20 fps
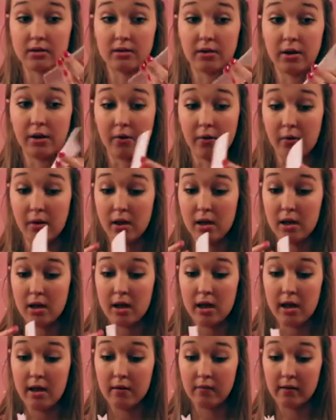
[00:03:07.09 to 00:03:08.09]
So
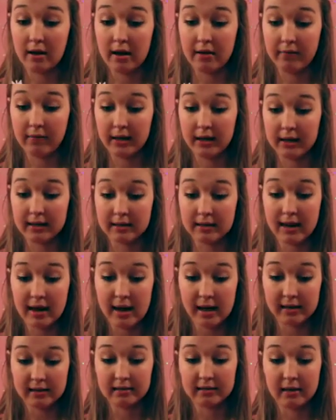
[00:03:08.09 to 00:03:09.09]
if I have like a
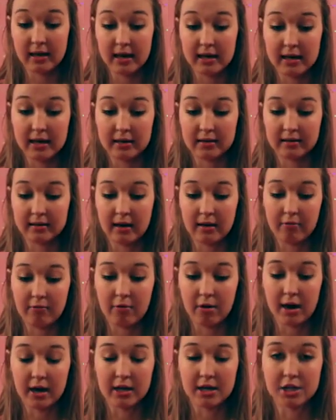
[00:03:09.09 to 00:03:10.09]
test that I need to study
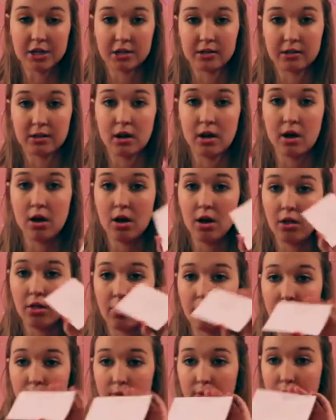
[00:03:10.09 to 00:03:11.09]
for, I can just
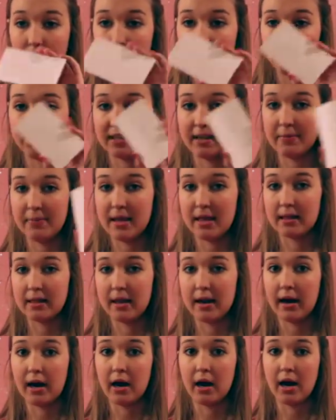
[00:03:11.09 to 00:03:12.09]
throw some in
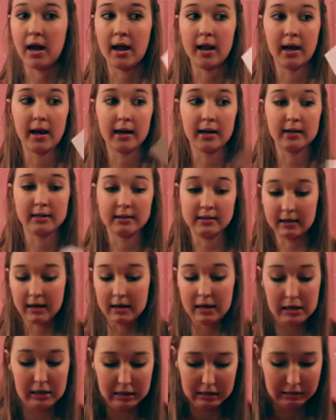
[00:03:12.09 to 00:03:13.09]
there and I can
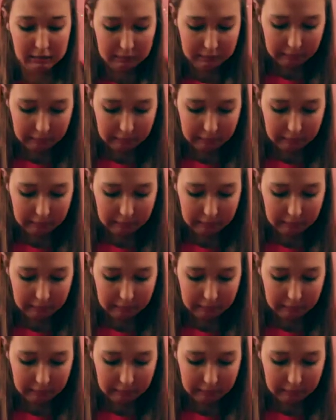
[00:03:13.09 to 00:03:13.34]
study.